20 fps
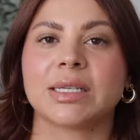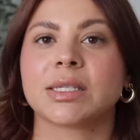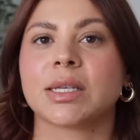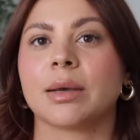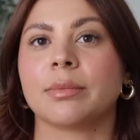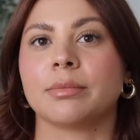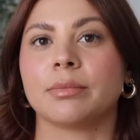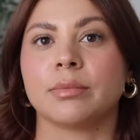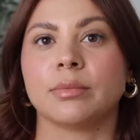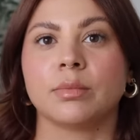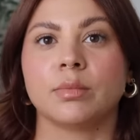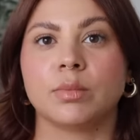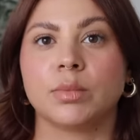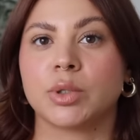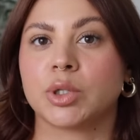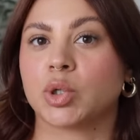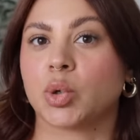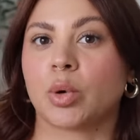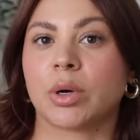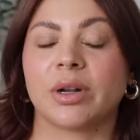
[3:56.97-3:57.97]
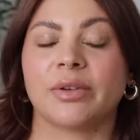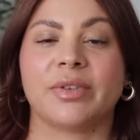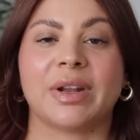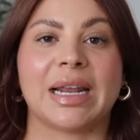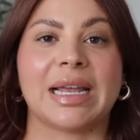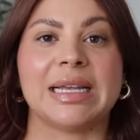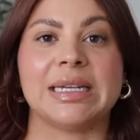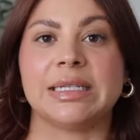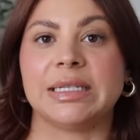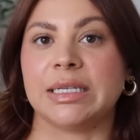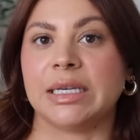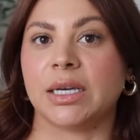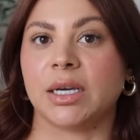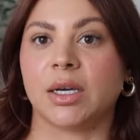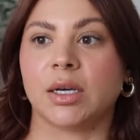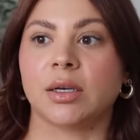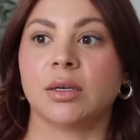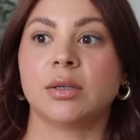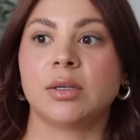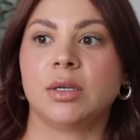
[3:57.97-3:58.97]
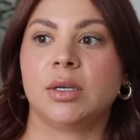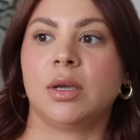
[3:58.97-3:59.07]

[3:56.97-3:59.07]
some sort of an idea